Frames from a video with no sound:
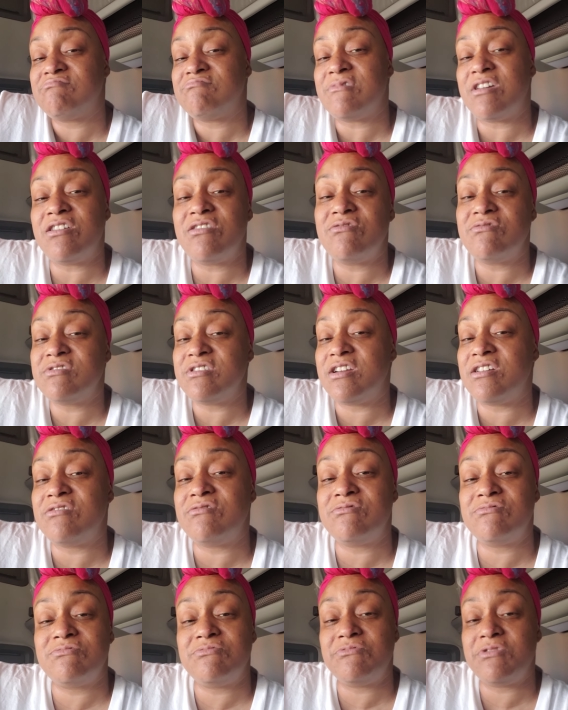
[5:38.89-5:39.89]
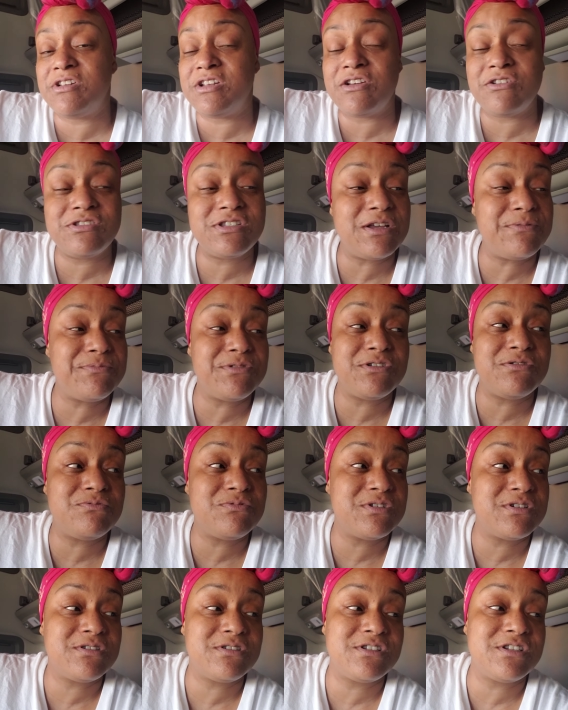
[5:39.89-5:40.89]
I don't know what else I'm
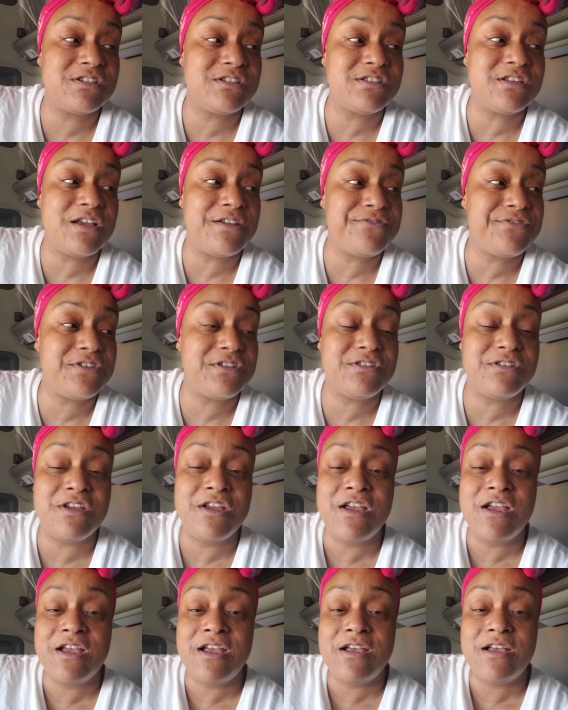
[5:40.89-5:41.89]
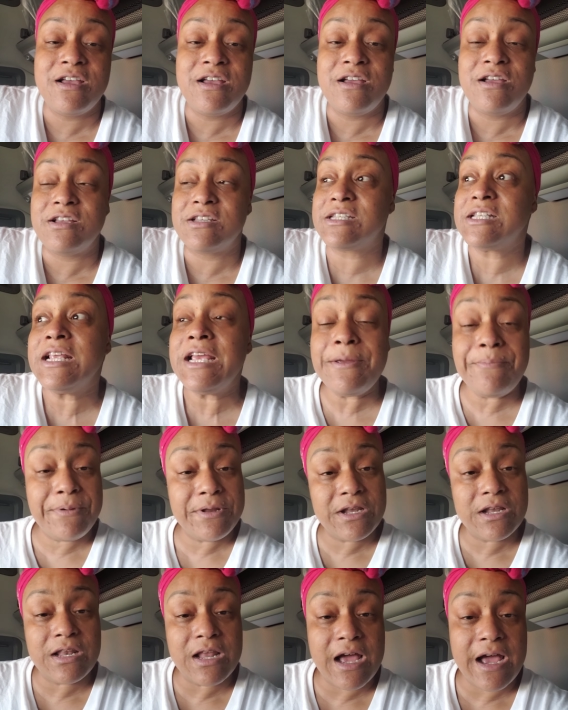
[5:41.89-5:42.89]
doing. Just nothing.
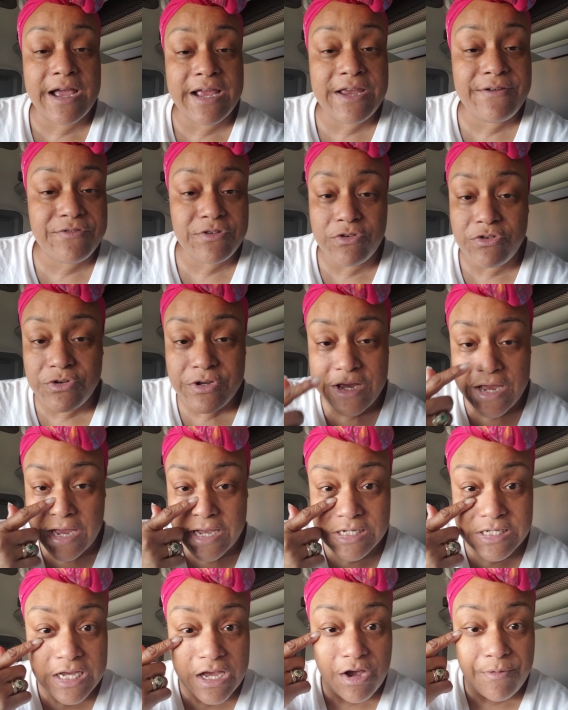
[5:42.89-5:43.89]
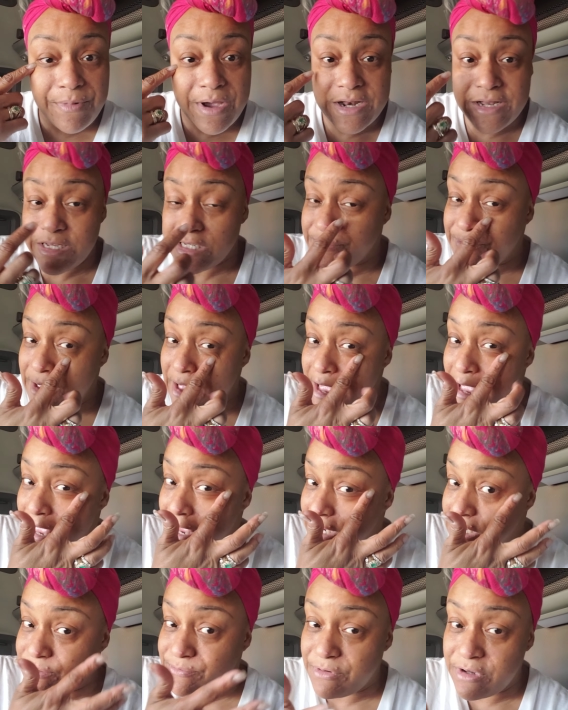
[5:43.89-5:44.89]
Sleeping a lot, even though you can't tell by these
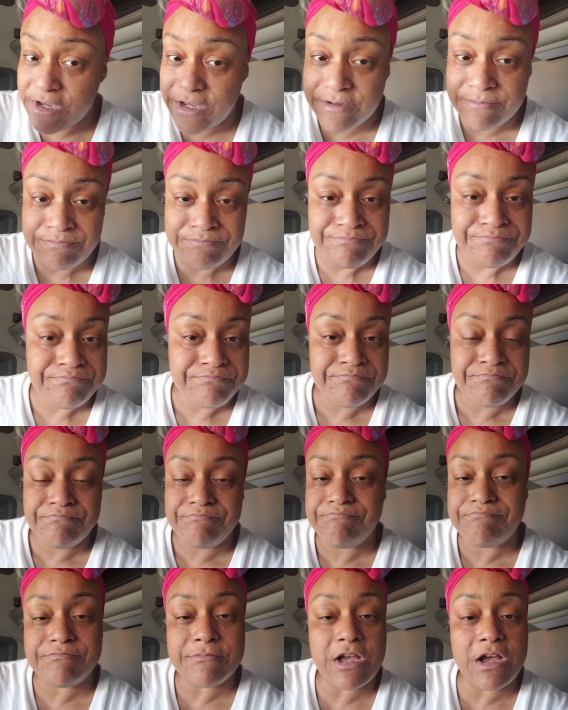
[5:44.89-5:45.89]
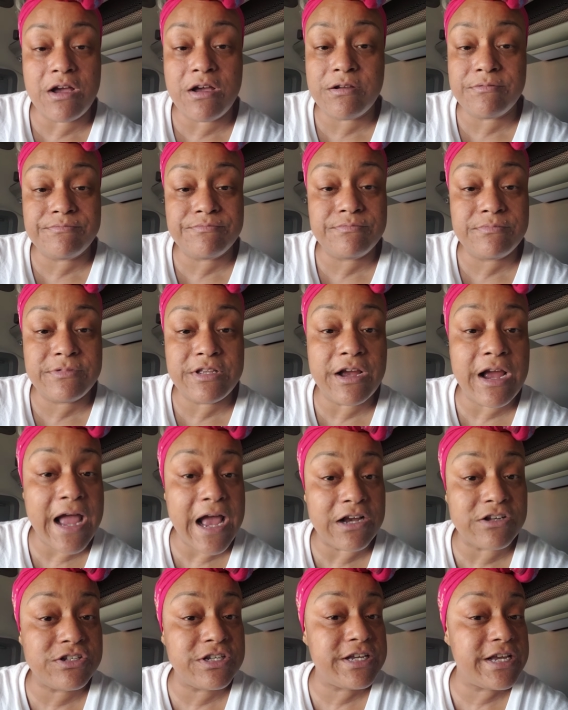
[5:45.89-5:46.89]
bags, but um, they're
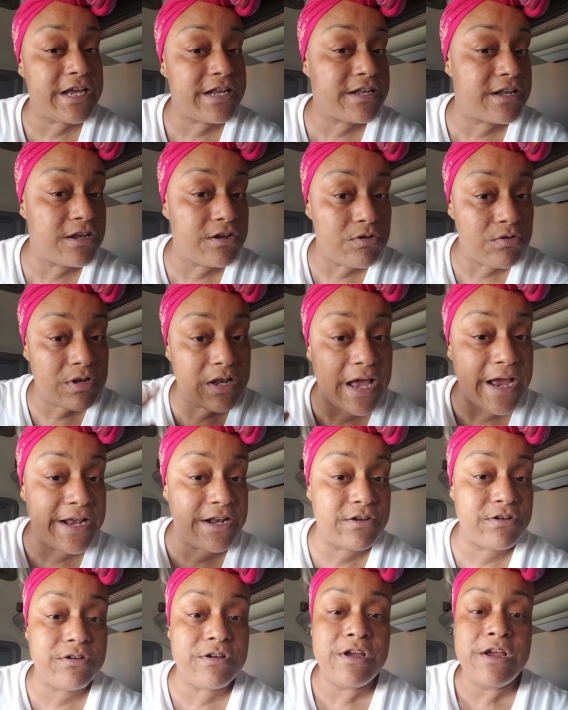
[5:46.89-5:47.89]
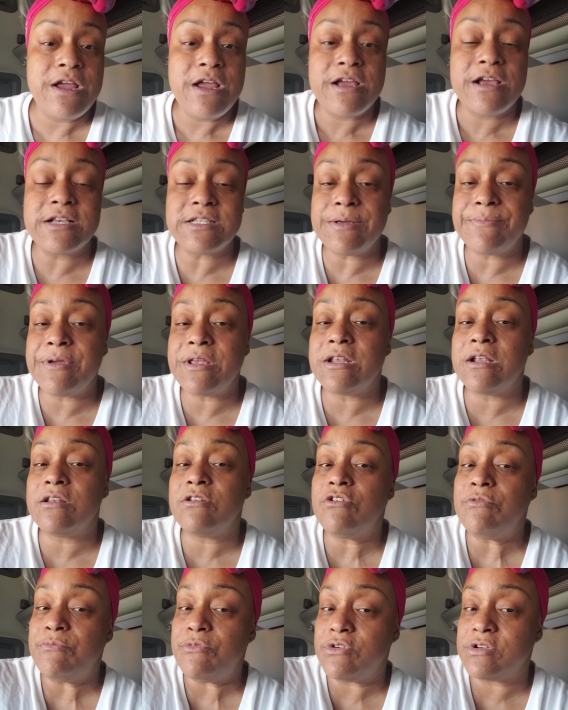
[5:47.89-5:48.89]
actually getting a little lighter because I'm getting a
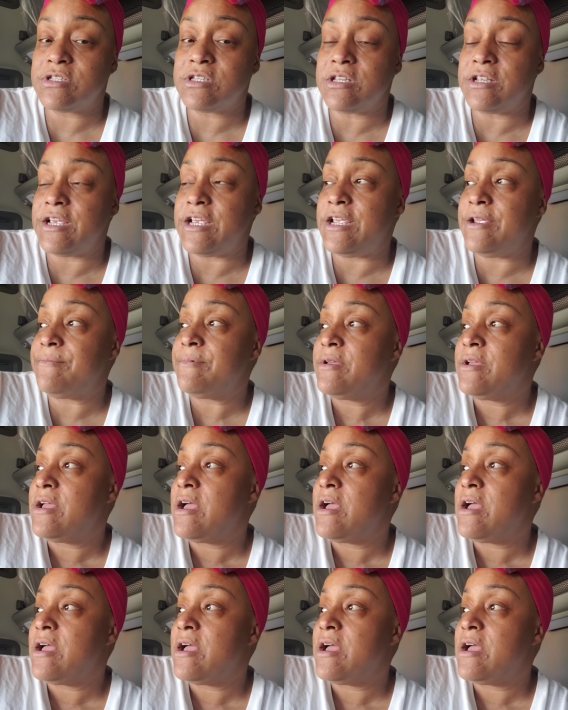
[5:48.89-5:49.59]
little more sleep.